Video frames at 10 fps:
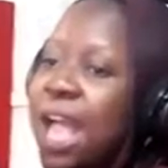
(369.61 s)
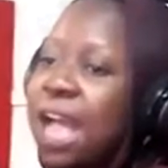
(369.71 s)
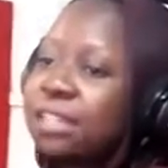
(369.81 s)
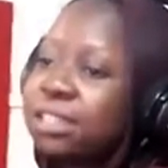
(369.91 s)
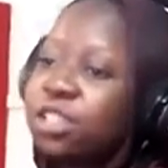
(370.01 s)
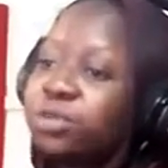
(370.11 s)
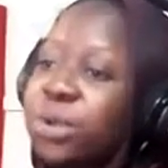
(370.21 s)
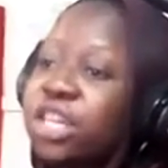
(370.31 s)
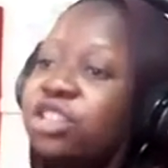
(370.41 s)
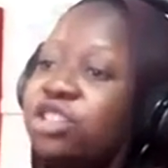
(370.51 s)
as it is
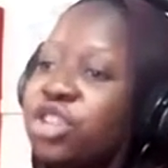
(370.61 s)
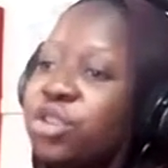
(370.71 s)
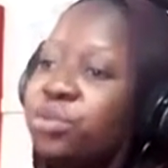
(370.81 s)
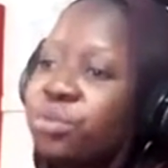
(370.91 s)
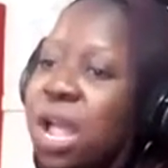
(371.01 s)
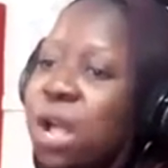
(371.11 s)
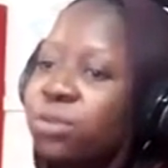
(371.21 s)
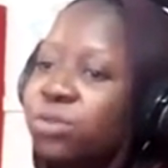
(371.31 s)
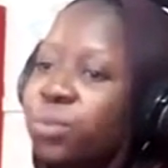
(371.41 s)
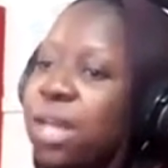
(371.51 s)
breaking new
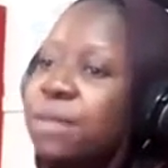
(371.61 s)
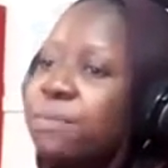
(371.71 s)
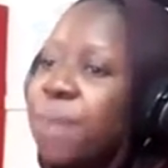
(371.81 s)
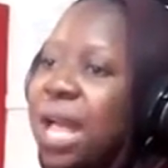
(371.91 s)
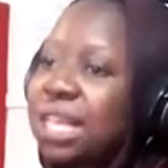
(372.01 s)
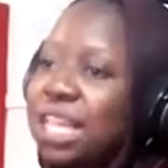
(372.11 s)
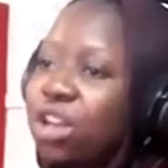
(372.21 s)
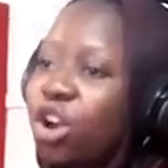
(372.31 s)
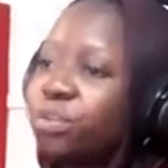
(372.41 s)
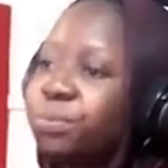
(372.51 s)
ground while
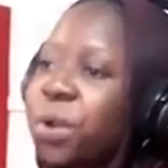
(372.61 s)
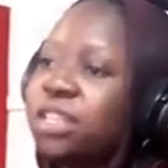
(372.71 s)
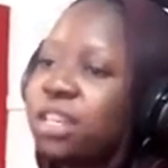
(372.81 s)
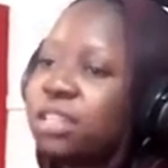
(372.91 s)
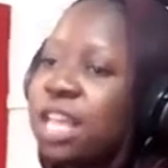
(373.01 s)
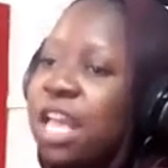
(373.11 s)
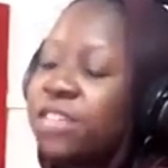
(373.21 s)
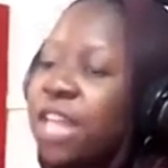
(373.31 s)
embarking on projects